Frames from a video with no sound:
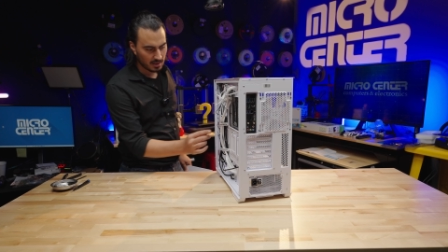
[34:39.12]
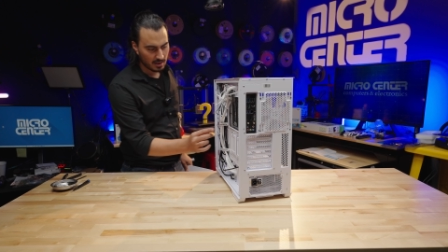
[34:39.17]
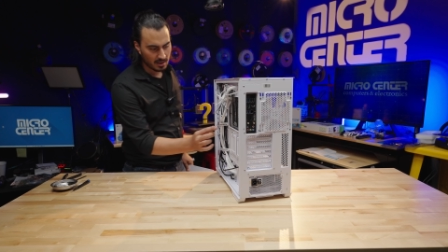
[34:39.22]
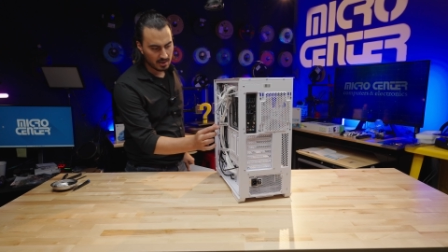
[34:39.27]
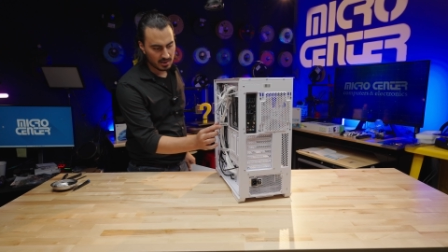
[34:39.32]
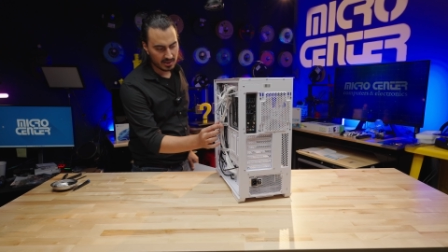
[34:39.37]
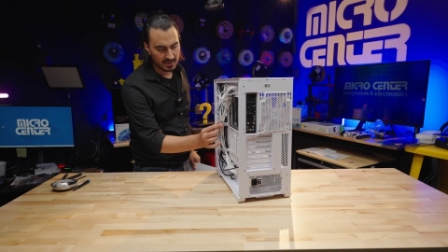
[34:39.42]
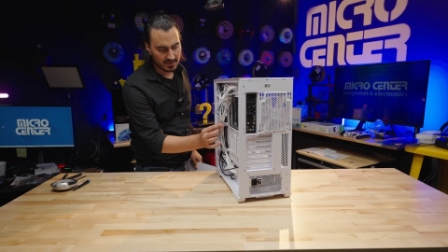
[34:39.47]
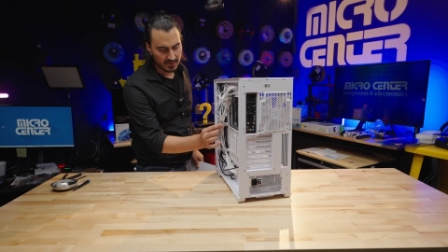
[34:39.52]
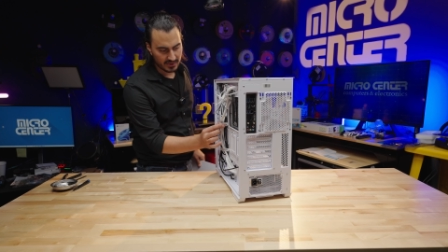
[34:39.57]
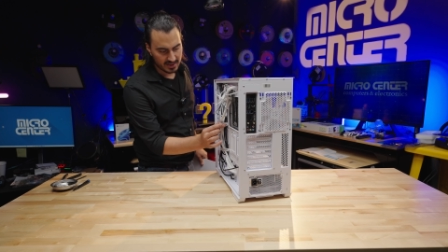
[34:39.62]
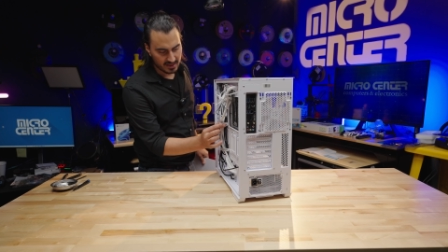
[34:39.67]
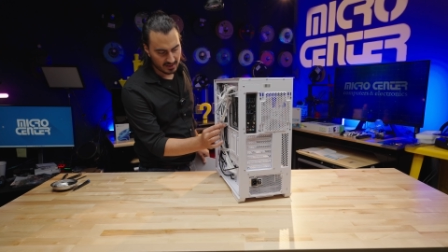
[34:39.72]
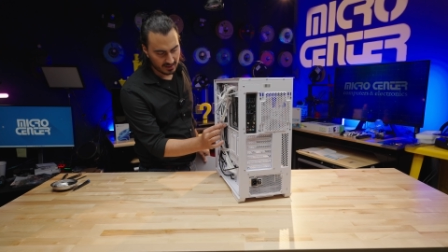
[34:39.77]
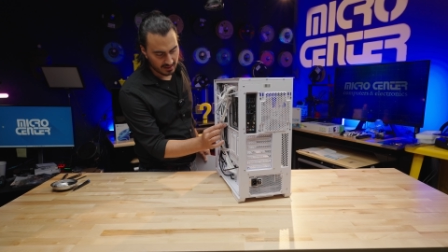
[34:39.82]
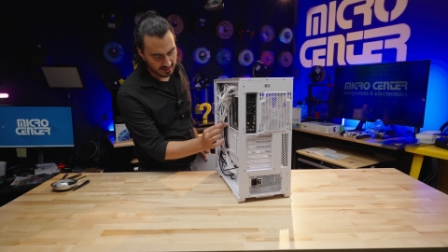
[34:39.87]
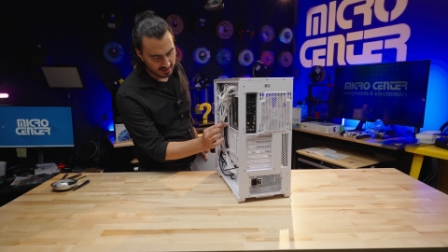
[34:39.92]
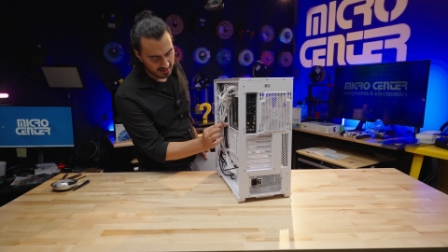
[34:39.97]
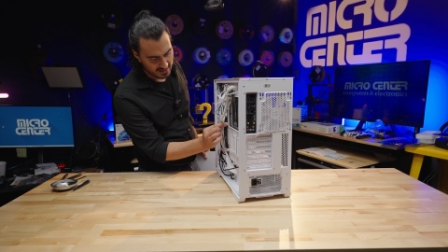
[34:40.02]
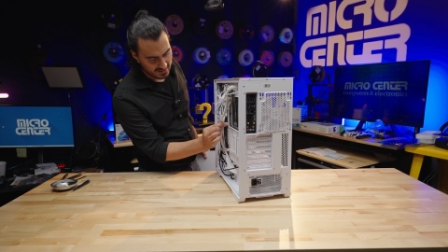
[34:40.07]
All right, so I
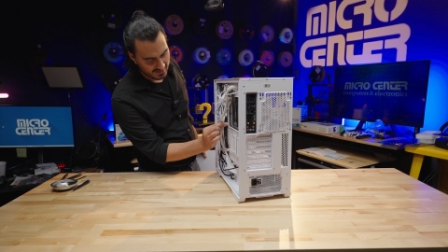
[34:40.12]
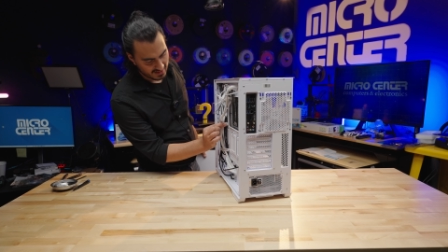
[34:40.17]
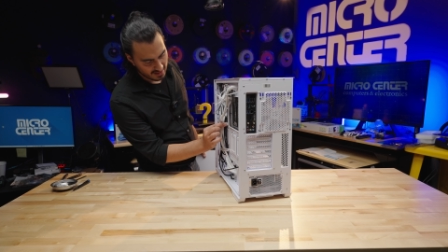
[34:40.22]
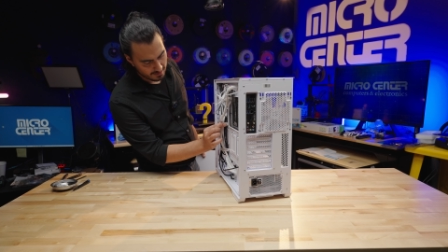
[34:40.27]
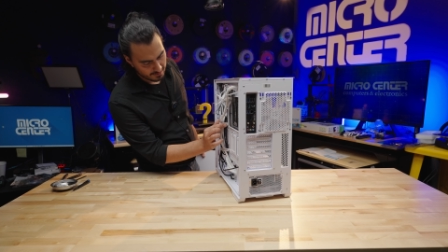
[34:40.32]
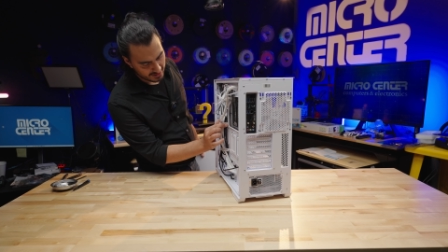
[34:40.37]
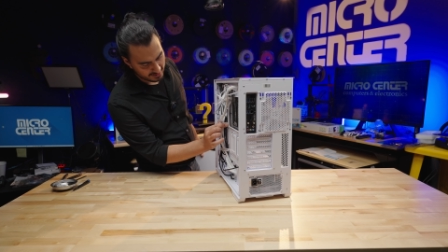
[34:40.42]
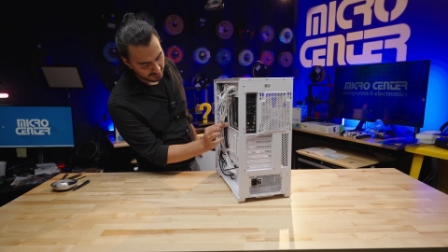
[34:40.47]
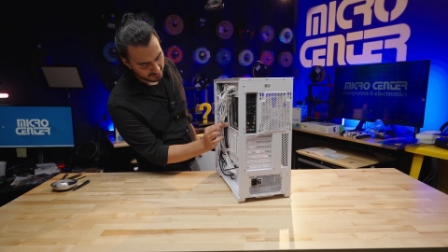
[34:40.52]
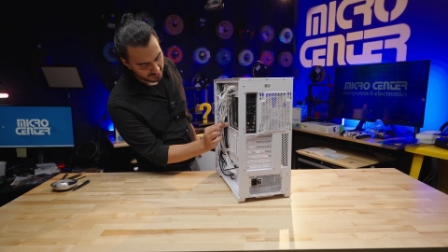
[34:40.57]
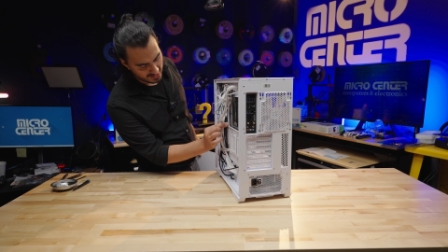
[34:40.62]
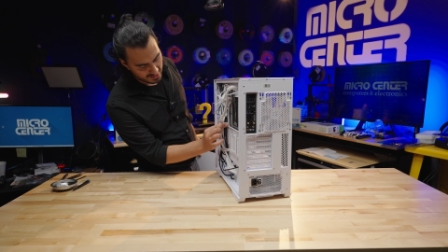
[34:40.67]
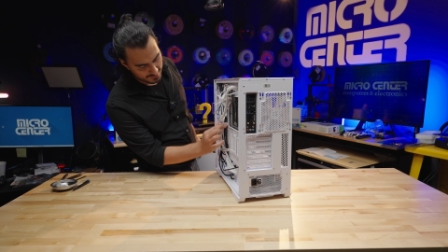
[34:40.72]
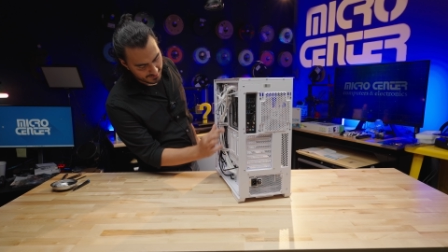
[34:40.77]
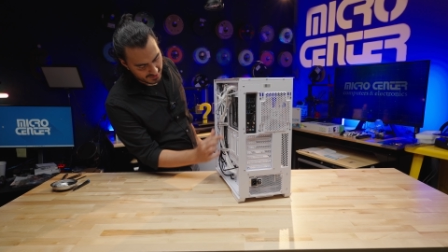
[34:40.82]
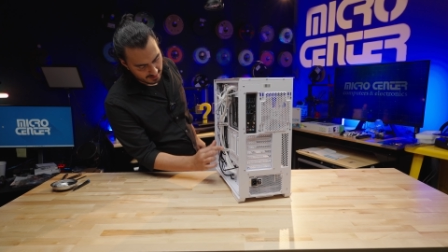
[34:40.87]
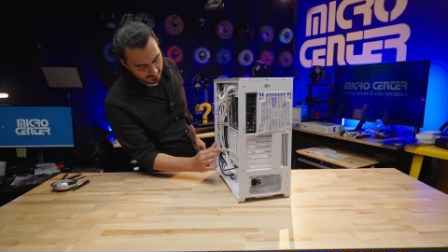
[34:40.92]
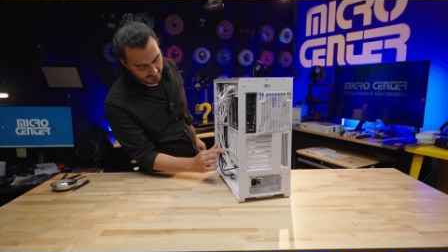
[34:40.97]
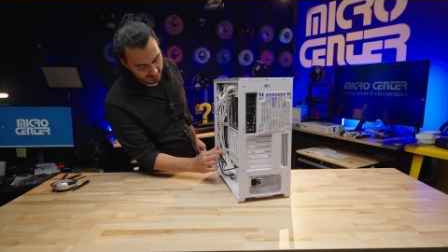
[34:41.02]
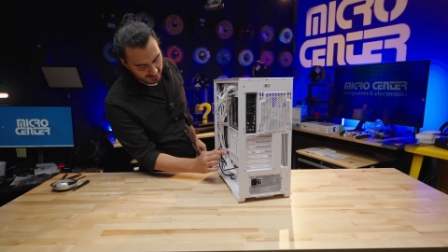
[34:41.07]
took this, I bundled up
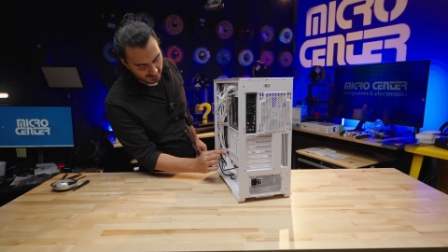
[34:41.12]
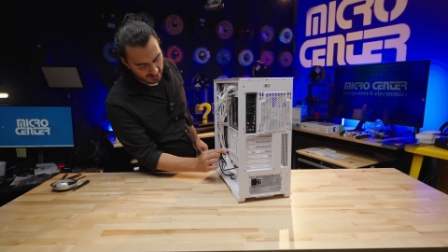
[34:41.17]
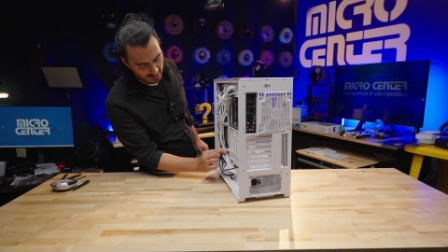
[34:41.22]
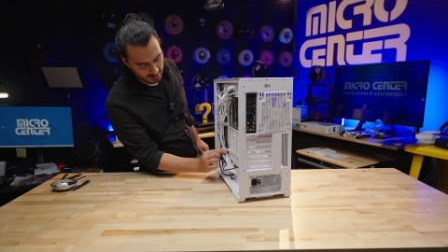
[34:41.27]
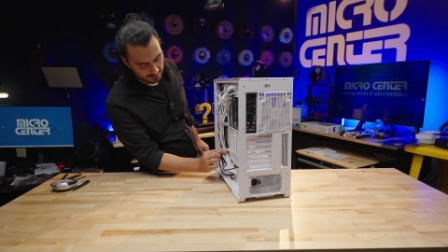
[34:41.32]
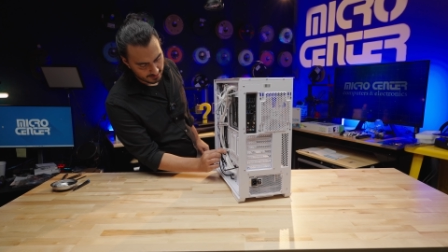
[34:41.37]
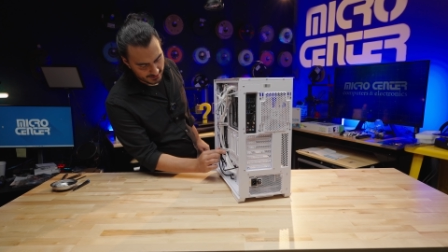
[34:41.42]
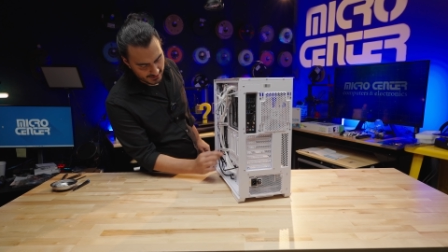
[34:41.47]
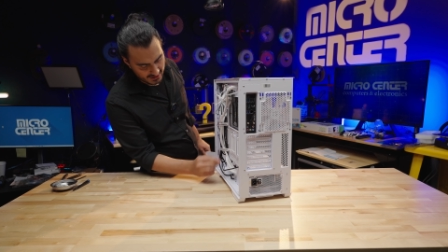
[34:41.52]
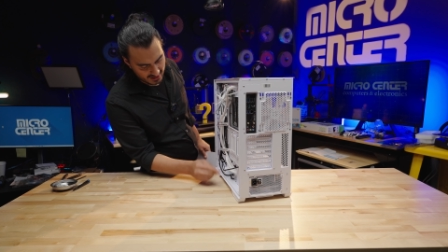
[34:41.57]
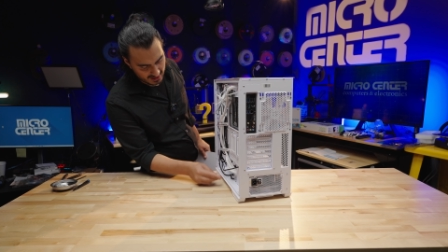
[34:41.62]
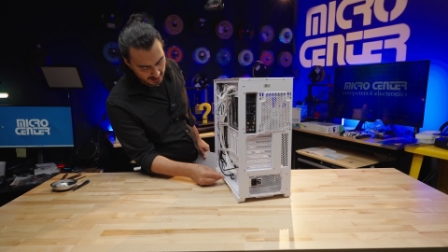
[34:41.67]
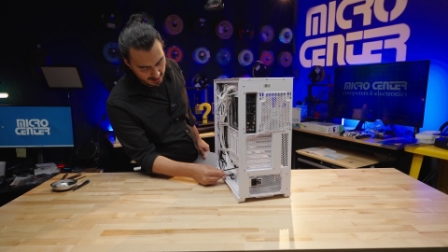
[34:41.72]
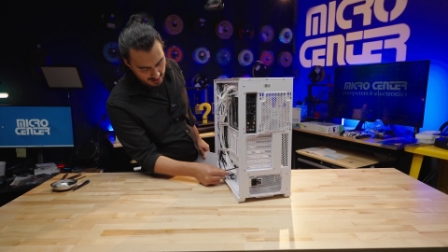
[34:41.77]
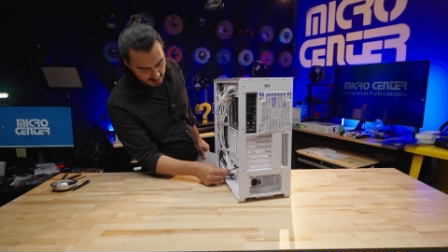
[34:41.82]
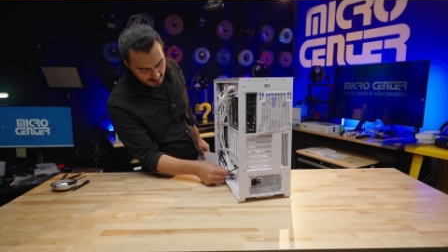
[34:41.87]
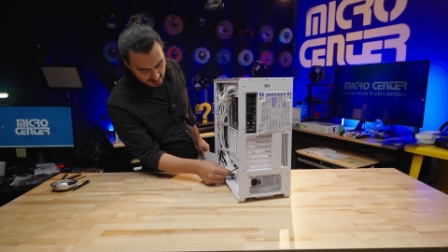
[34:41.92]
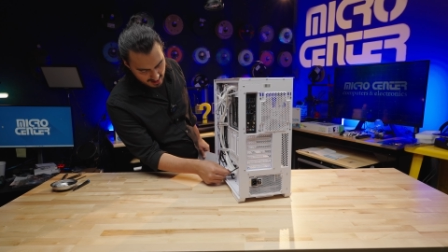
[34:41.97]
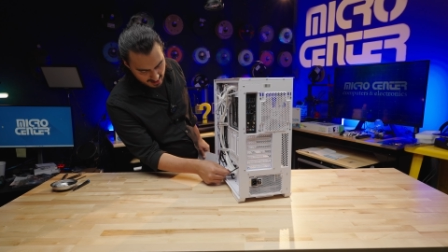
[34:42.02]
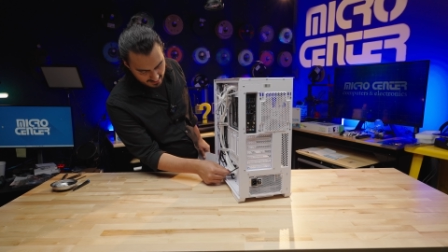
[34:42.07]
some of the cables here.